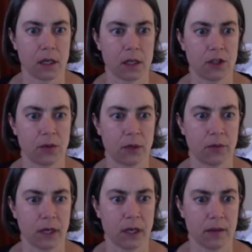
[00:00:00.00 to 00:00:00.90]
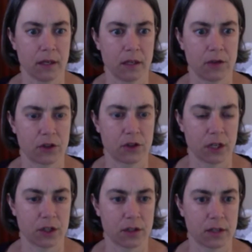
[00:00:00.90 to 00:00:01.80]
Do you want to read on the
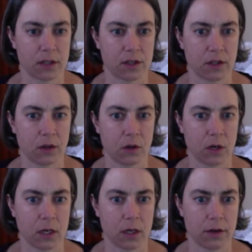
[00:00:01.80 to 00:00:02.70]
introduction section, Laura, here?